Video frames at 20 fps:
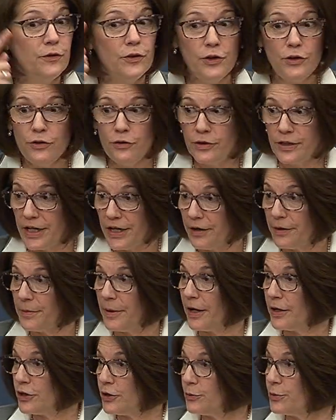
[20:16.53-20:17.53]
you care
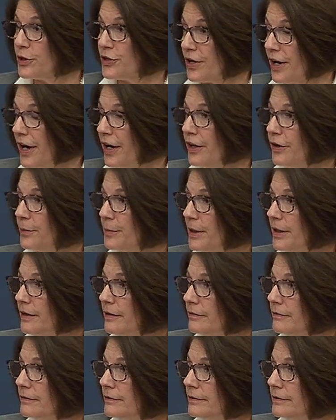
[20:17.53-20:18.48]
about your retirement